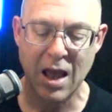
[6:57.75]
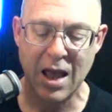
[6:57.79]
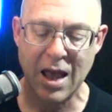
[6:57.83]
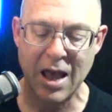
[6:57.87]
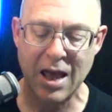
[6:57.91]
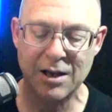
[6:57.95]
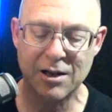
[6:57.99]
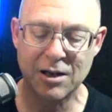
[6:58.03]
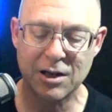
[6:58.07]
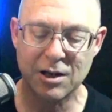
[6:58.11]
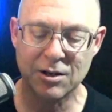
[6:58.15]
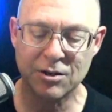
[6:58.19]

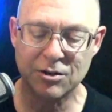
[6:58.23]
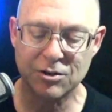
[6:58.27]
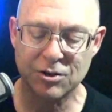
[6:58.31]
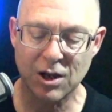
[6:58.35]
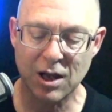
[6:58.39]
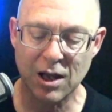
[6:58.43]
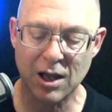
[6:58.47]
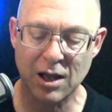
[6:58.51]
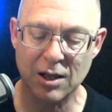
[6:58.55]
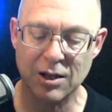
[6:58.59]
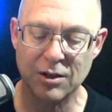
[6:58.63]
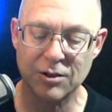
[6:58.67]
And it
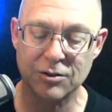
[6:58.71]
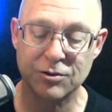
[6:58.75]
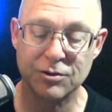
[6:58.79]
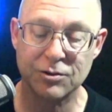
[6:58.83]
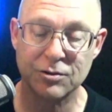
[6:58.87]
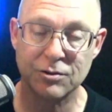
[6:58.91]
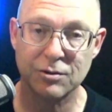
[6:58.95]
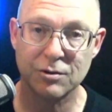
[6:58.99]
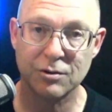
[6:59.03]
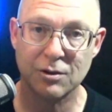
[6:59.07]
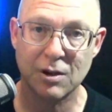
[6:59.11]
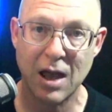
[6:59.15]

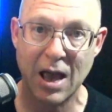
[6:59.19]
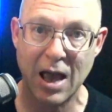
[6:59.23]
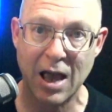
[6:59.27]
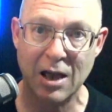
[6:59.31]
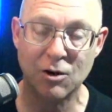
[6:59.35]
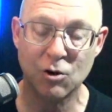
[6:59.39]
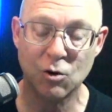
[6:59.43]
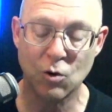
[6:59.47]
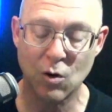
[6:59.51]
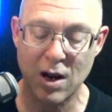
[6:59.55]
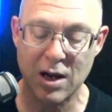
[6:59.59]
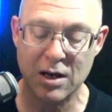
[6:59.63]
does
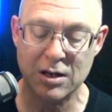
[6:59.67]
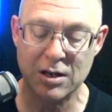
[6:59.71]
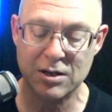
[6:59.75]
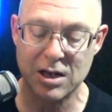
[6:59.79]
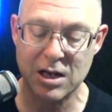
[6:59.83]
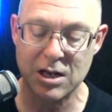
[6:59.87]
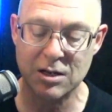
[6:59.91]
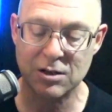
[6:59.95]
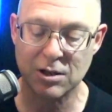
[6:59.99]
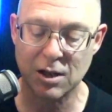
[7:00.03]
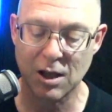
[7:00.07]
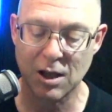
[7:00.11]
at great
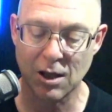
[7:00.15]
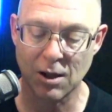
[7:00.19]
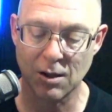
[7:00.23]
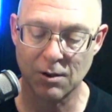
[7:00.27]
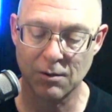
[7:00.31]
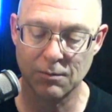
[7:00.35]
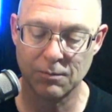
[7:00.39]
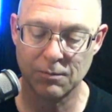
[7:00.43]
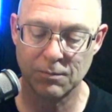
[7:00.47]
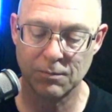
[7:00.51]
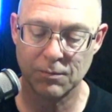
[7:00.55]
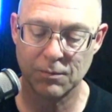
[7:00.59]
detail.
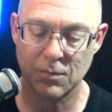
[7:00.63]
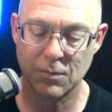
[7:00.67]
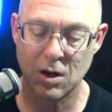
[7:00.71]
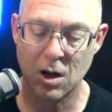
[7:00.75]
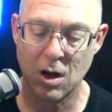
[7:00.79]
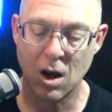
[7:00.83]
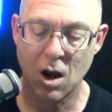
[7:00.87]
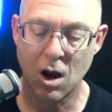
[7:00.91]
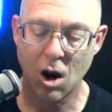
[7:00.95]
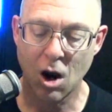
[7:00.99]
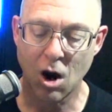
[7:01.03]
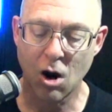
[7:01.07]

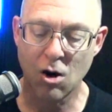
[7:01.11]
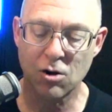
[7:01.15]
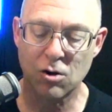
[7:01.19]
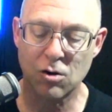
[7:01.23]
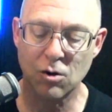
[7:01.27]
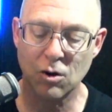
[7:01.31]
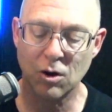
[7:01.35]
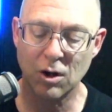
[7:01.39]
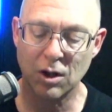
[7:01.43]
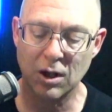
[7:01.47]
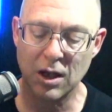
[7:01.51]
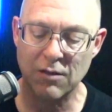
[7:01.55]

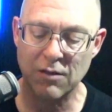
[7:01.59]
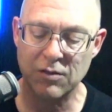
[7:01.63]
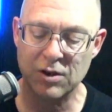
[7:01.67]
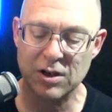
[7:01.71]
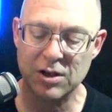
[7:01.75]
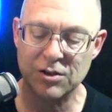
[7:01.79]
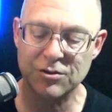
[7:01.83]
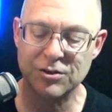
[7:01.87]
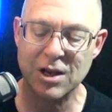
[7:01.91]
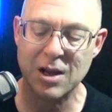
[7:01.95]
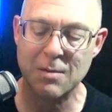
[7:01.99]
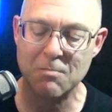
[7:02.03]
Article 11
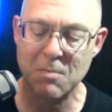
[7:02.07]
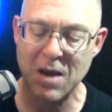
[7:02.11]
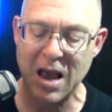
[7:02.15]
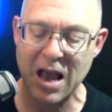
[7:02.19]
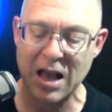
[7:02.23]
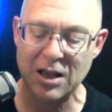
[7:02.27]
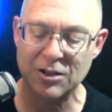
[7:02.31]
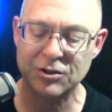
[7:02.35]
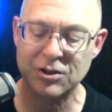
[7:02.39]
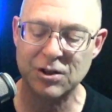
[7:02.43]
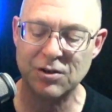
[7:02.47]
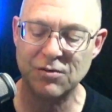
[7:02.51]
is a
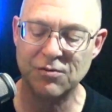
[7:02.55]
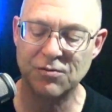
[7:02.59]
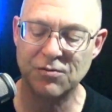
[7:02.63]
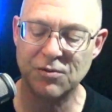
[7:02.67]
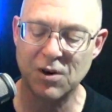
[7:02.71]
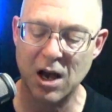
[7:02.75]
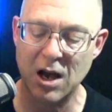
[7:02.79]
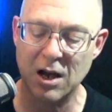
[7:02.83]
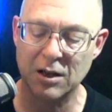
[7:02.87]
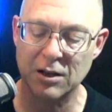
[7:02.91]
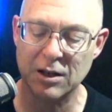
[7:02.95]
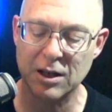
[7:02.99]
massive
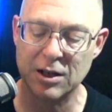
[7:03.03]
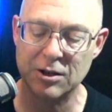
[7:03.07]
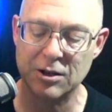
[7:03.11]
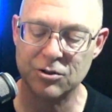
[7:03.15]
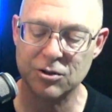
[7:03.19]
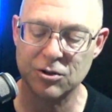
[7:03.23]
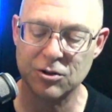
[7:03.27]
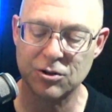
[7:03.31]
violation